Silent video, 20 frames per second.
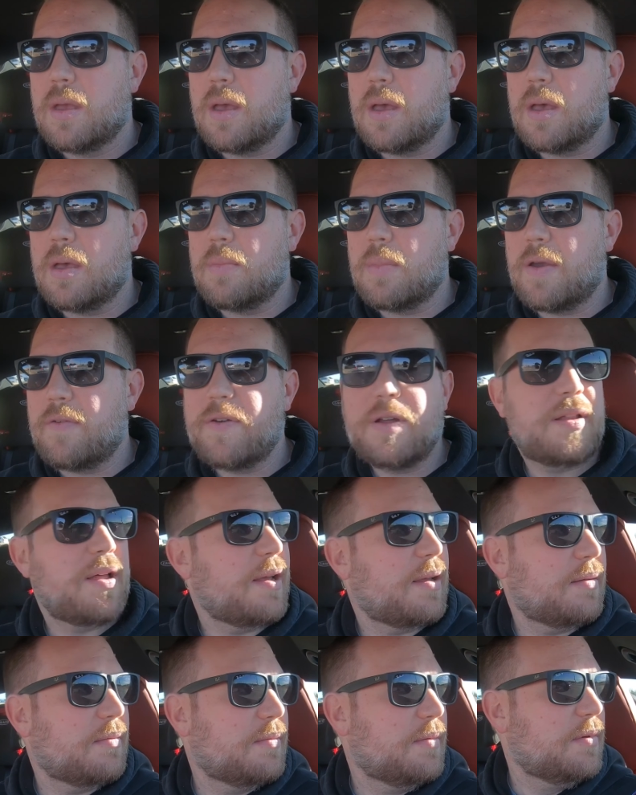I felt
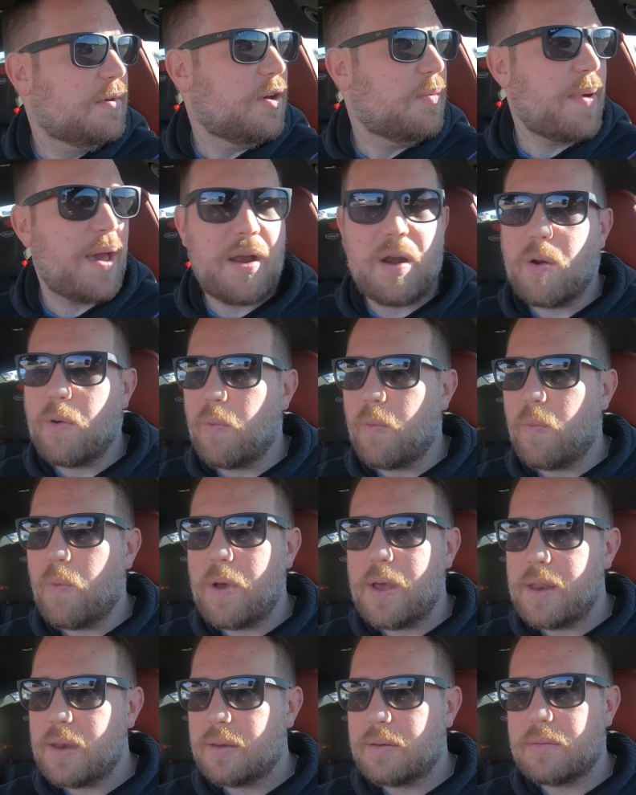like no matter
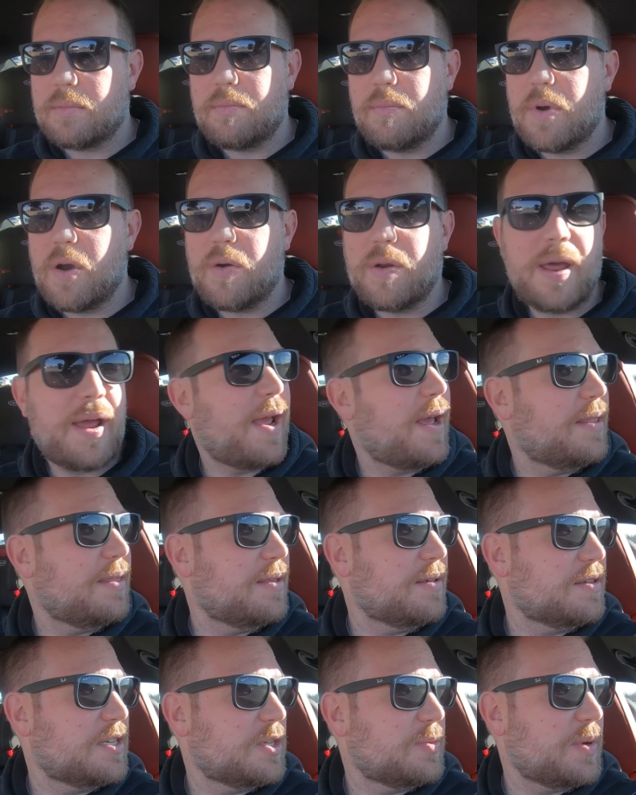what mode I had
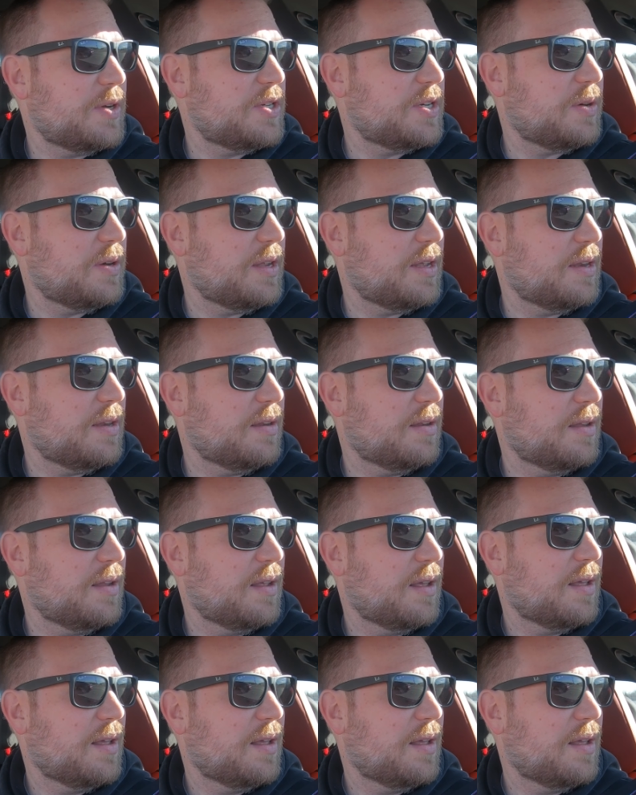this suspension in